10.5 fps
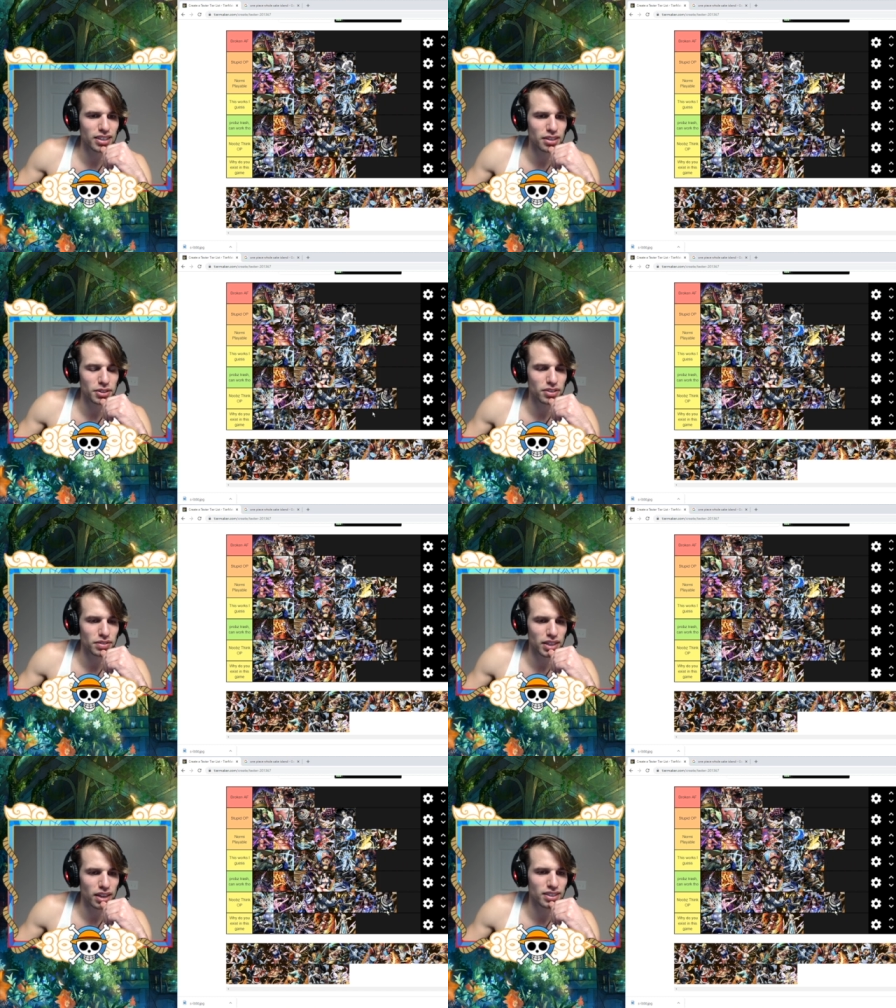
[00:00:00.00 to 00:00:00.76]
I'll move
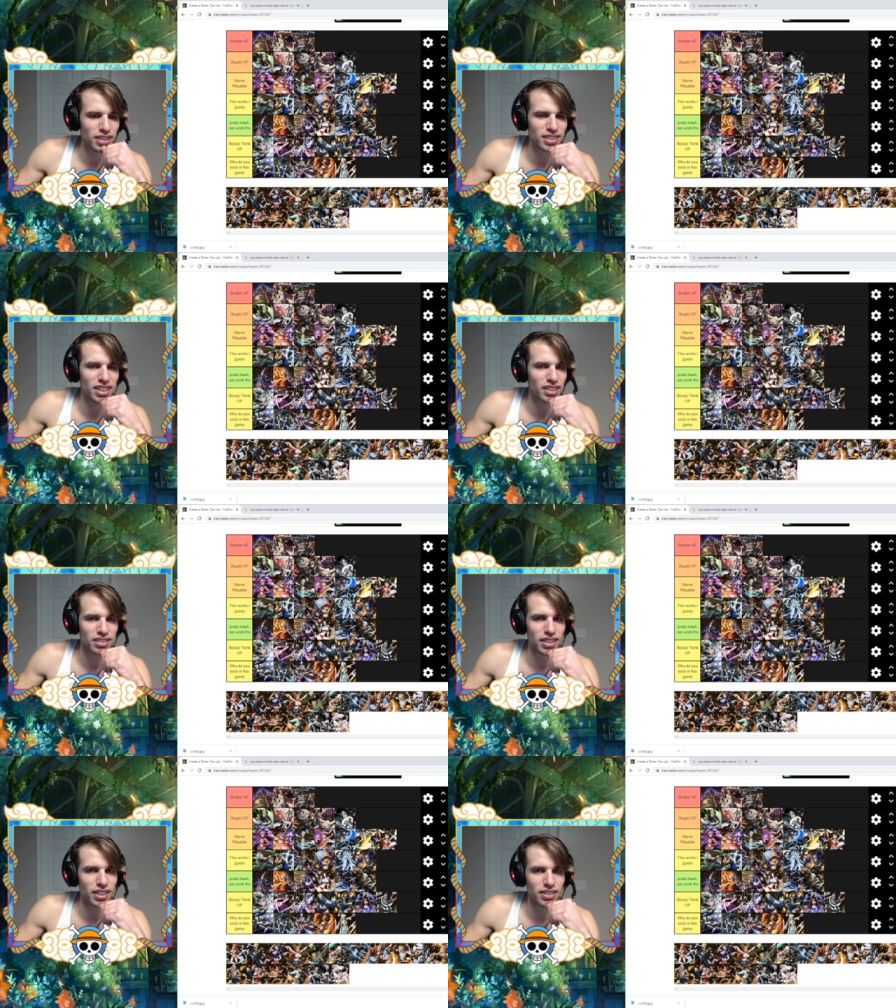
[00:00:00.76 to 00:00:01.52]
him down. He's
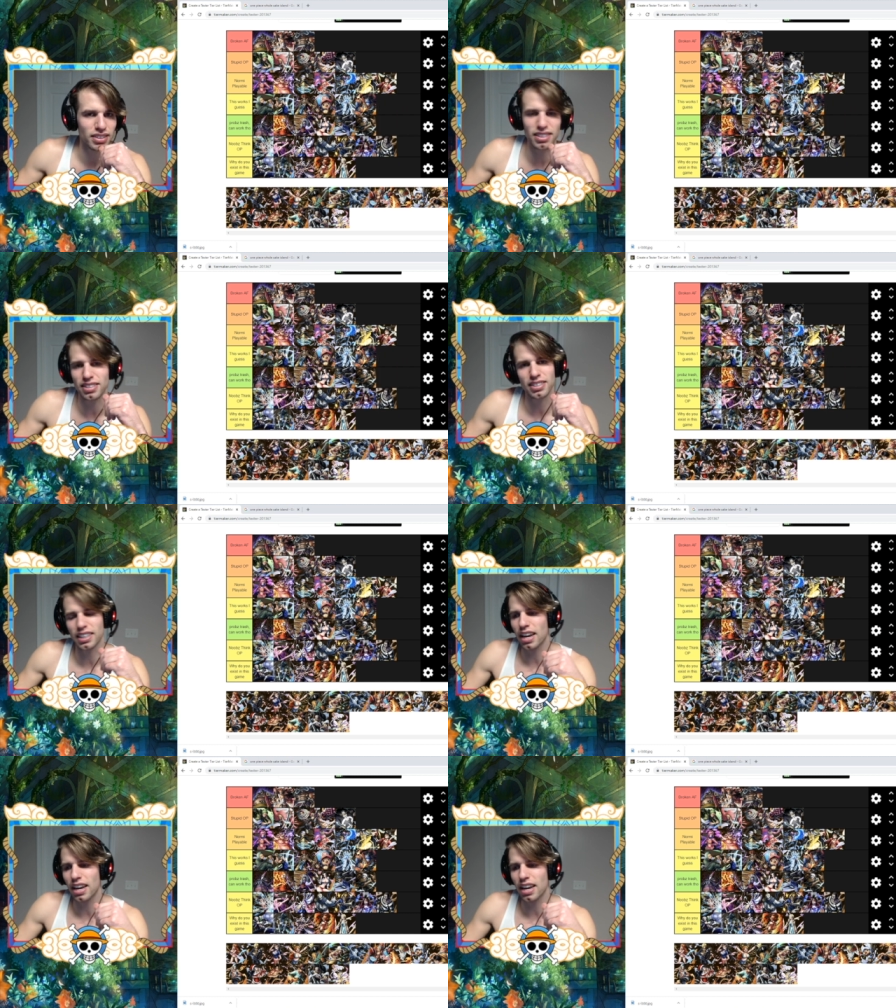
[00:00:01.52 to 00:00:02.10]
nothing great. He doesn't stick